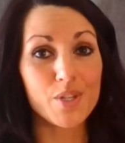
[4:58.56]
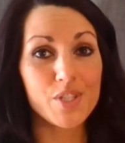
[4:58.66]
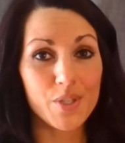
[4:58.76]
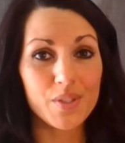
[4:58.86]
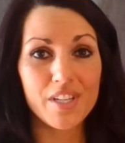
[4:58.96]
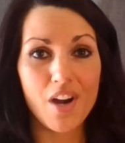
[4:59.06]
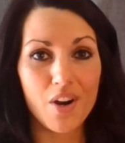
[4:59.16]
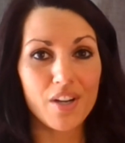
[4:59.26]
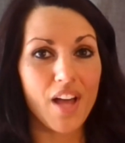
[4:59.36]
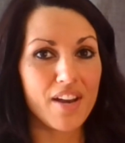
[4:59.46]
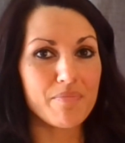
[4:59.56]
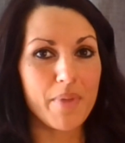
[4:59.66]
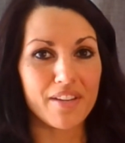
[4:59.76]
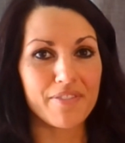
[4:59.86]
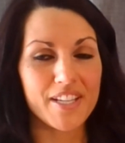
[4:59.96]
There certainly are a lot of
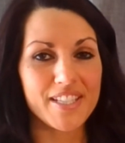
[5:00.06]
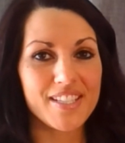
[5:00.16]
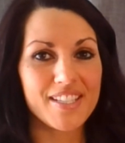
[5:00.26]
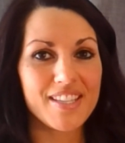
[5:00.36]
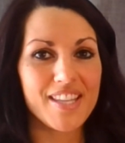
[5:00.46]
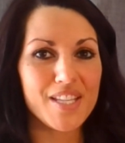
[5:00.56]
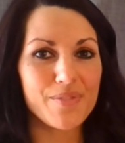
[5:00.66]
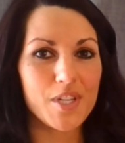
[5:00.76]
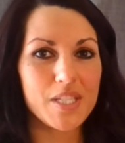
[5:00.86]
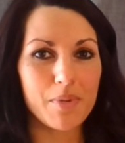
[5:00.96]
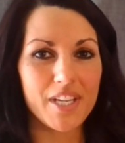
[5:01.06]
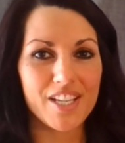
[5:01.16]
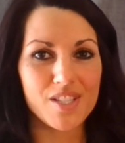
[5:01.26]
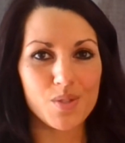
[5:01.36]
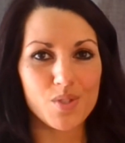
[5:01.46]
benefits. Thanks for
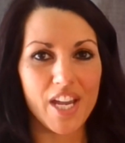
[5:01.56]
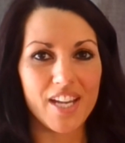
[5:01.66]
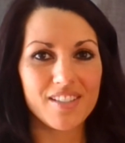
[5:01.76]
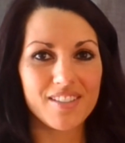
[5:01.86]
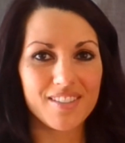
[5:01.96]
explaining, Sujay.